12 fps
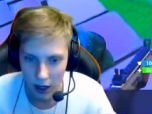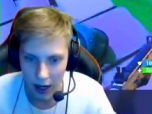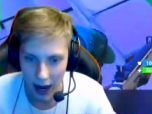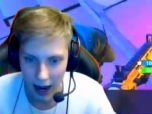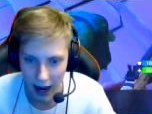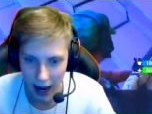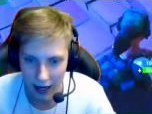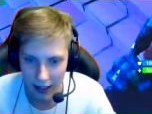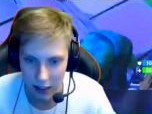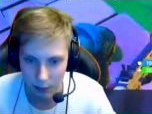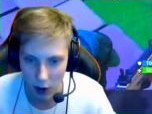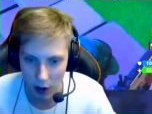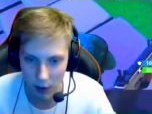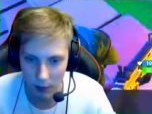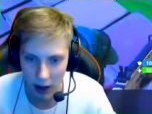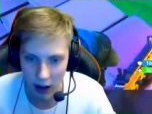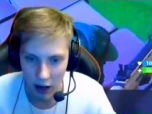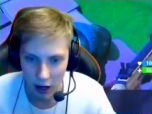And the Brite
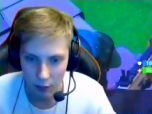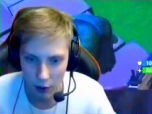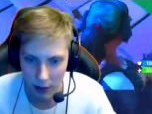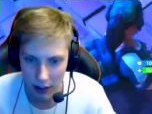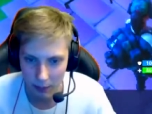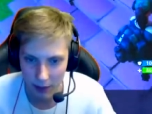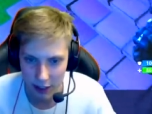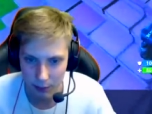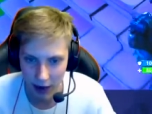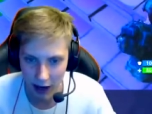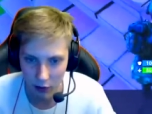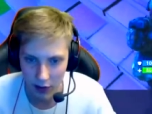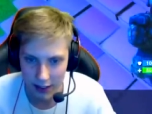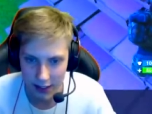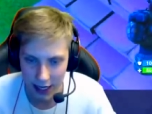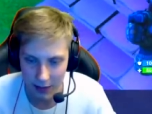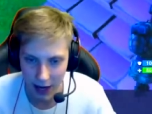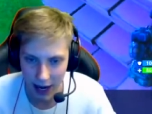Bomber, probably the best player on their
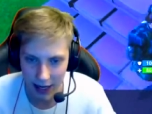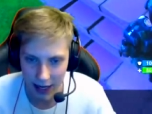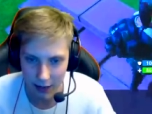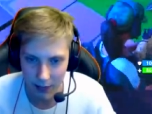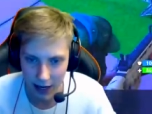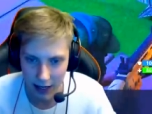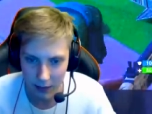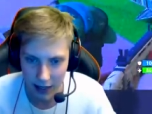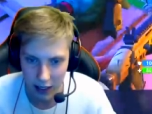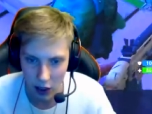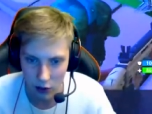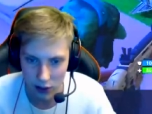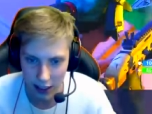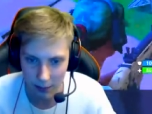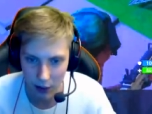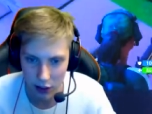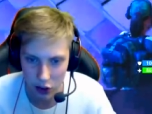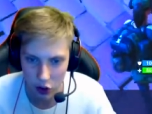team. Can he eliminate them? He knows that that
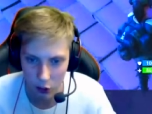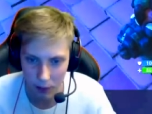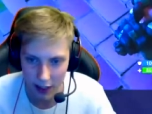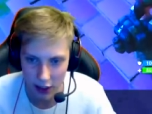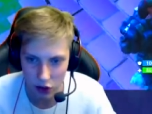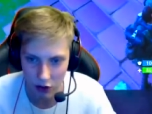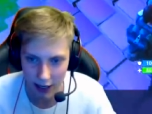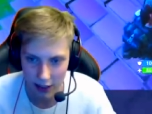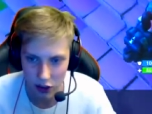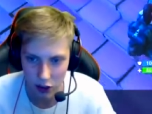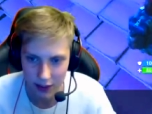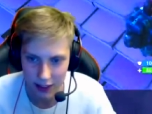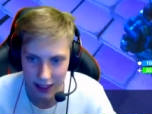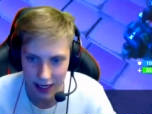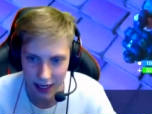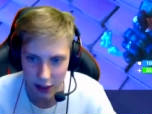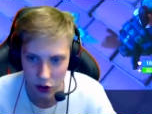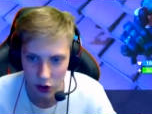person could be a distractor. So he's
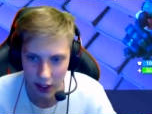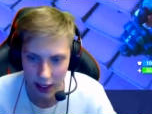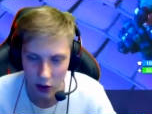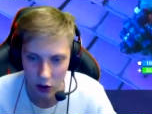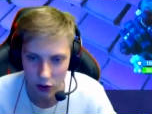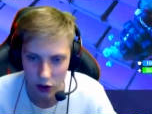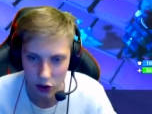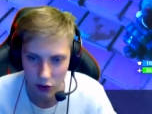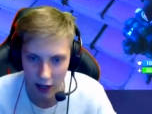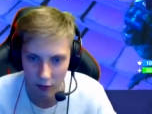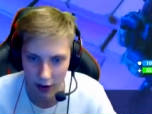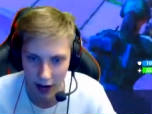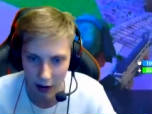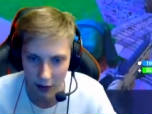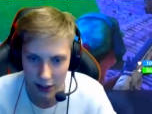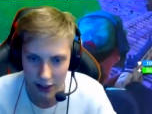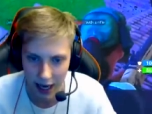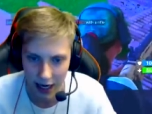literally concentrating right now.
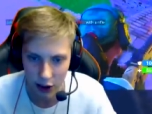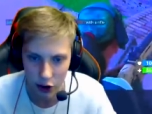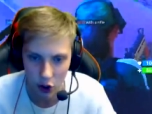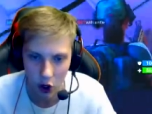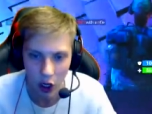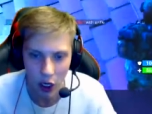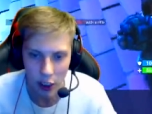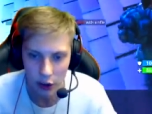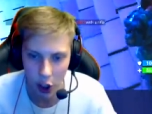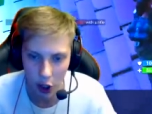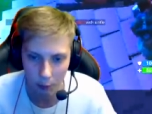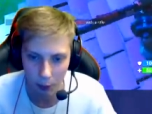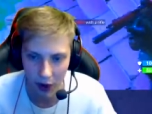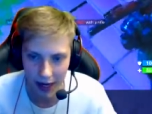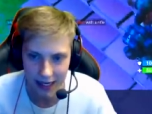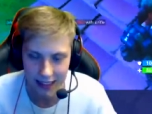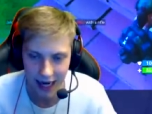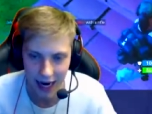He's getting a shot. Choke point.
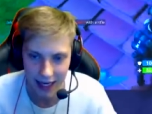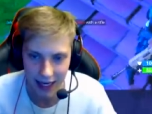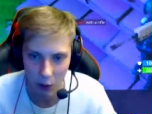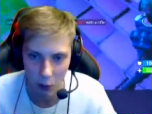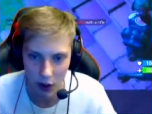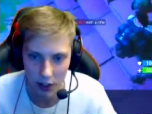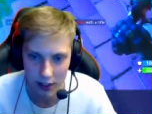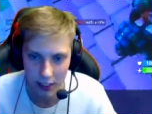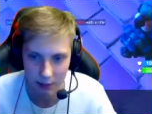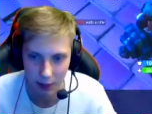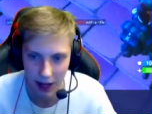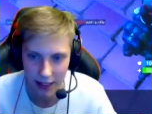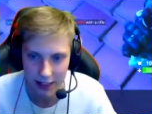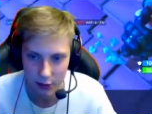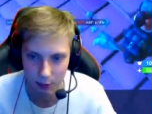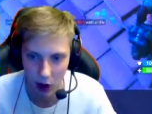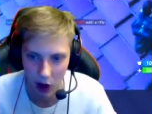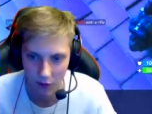He's taken out one of the team players. That's
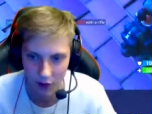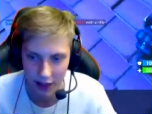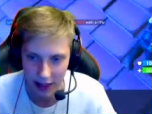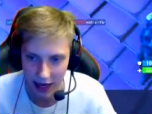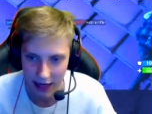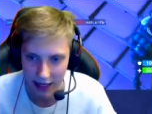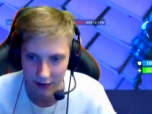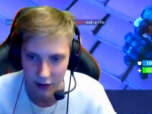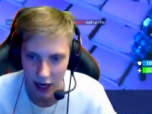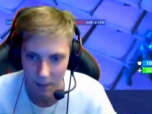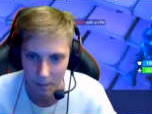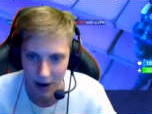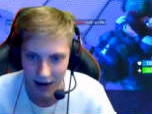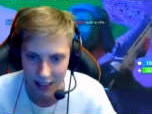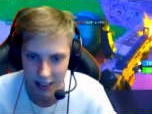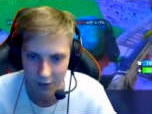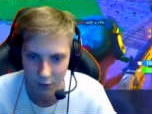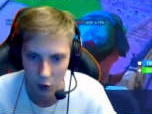perfect. That gives a
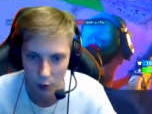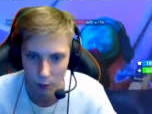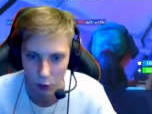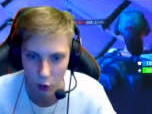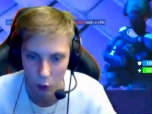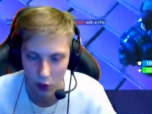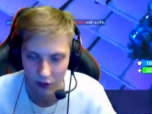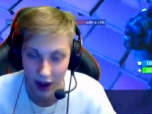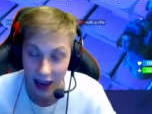massive form of Modern Warfare,